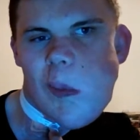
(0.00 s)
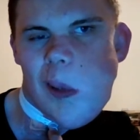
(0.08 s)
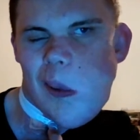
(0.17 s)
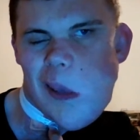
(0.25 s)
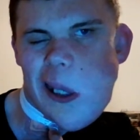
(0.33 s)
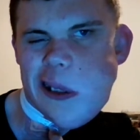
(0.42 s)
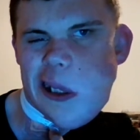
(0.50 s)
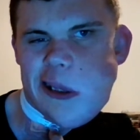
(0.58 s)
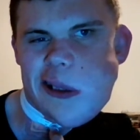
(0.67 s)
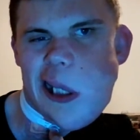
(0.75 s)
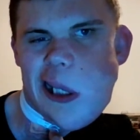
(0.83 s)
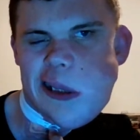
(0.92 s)
I
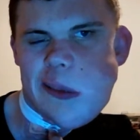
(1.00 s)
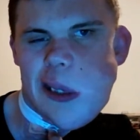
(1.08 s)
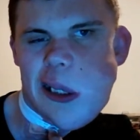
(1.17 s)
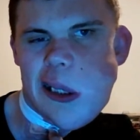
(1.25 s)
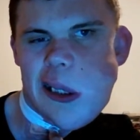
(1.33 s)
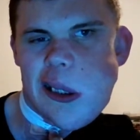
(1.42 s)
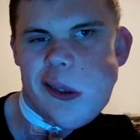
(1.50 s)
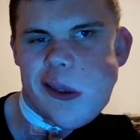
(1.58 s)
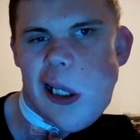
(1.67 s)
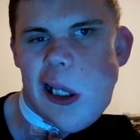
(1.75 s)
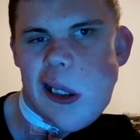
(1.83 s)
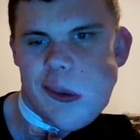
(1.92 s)
said in the
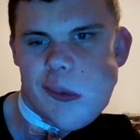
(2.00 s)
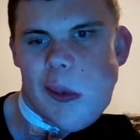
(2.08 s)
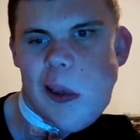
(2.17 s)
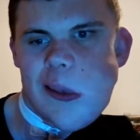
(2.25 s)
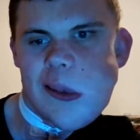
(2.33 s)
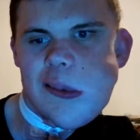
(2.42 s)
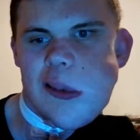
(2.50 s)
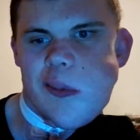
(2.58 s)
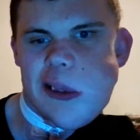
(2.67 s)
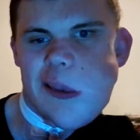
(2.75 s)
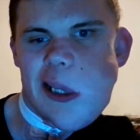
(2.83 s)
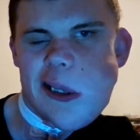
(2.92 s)
non-spoiler
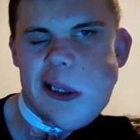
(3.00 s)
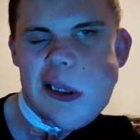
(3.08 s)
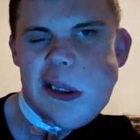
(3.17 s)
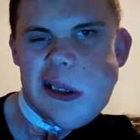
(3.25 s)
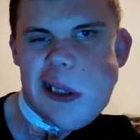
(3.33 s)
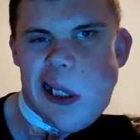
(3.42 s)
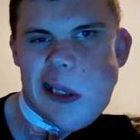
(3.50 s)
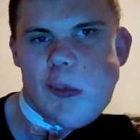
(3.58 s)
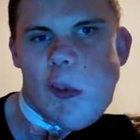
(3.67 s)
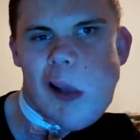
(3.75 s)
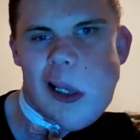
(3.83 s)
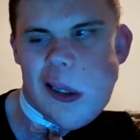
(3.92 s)
review, I had
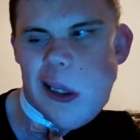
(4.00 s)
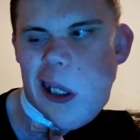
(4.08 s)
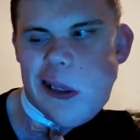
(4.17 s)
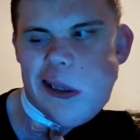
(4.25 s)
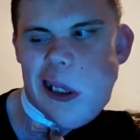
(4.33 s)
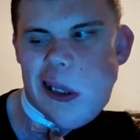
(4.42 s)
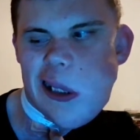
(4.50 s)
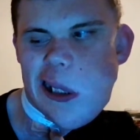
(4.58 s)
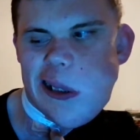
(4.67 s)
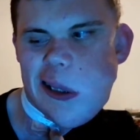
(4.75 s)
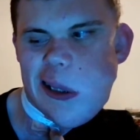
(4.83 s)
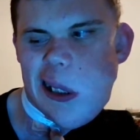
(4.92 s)

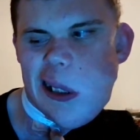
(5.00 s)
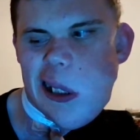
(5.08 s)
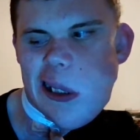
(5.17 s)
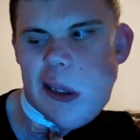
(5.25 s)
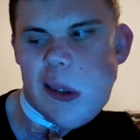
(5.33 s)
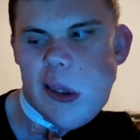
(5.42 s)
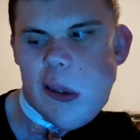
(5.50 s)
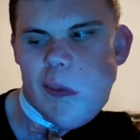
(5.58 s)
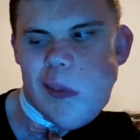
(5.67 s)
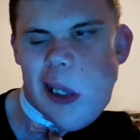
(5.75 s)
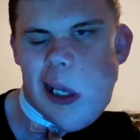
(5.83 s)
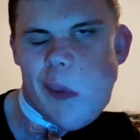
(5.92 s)
a
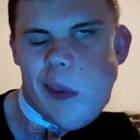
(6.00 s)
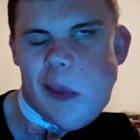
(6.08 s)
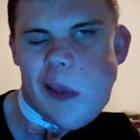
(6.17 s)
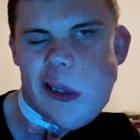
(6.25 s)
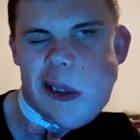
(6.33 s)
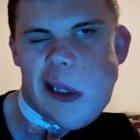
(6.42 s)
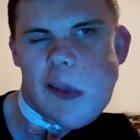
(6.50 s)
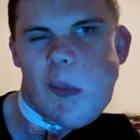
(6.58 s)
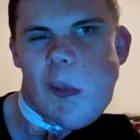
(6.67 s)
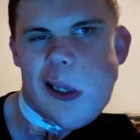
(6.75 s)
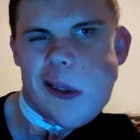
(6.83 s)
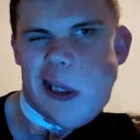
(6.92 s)
problem with just
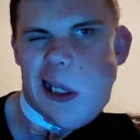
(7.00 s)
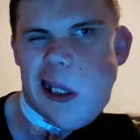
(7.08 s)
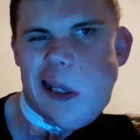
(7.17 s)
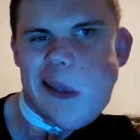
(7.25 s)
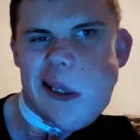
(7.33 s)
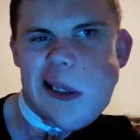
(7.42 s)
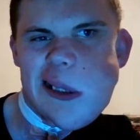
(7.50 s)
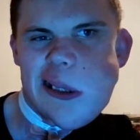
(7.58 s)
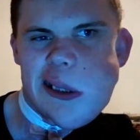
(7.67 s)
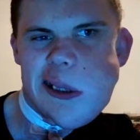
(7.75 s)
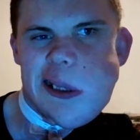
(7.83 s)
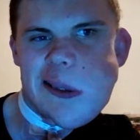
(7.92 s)
one character,
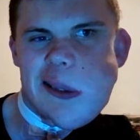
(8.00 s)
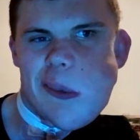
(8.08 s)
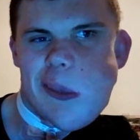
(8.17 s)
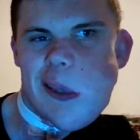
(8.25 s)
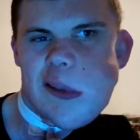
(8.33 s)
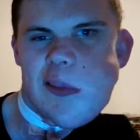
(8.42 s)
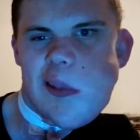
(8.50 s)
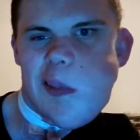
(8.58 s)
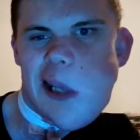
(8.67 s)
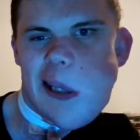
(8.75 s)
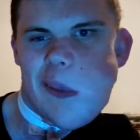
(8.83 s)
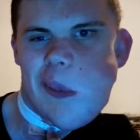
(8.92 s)
and that was the
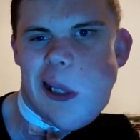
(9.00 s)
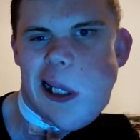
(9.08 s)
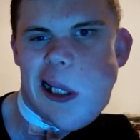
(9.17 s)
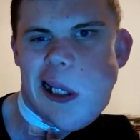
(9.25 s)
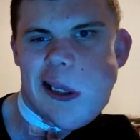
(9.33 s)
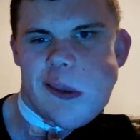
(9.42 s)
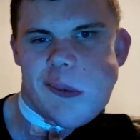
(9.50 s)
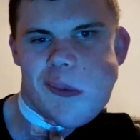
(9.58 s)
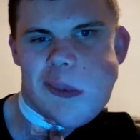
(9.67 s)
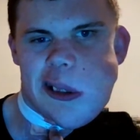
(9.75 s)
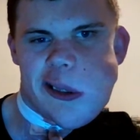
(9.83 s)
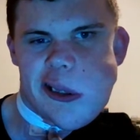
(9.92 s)
fact that
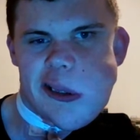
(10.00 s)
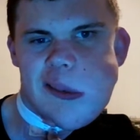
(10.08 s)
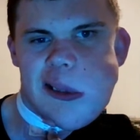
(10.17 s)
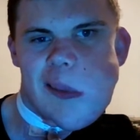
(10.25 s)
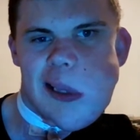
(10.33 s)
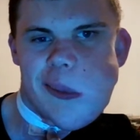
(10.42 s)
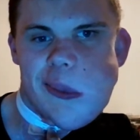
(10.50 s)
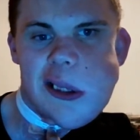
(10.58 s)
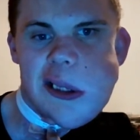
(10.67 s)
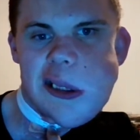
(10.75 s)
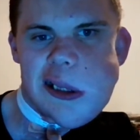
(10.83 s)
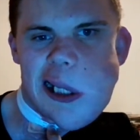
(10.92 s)
Mysterio
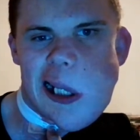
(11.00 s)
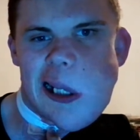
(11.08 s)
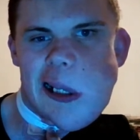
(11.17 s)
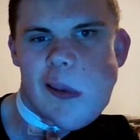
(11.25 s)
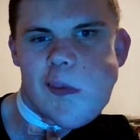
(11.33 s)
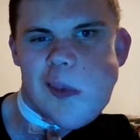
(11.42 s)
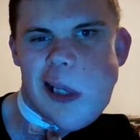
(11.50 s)
himself.